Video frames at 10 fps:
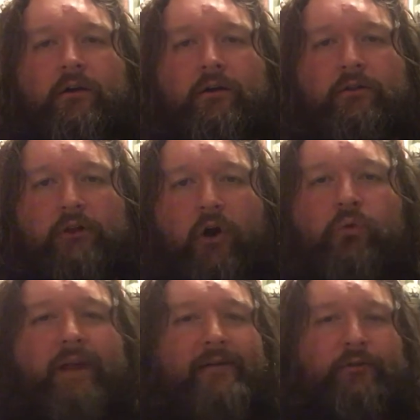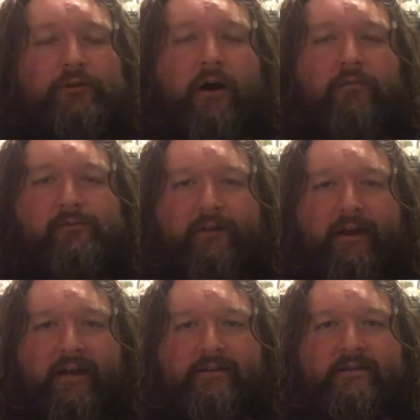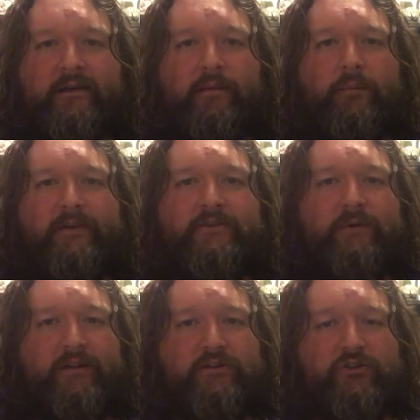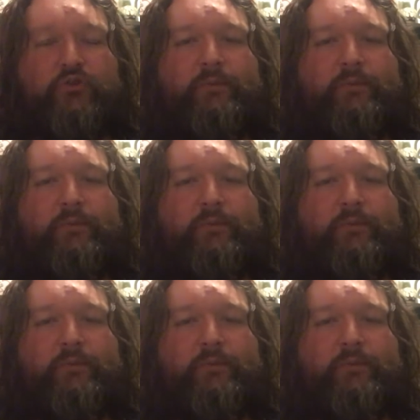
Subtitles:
low-level conflict between two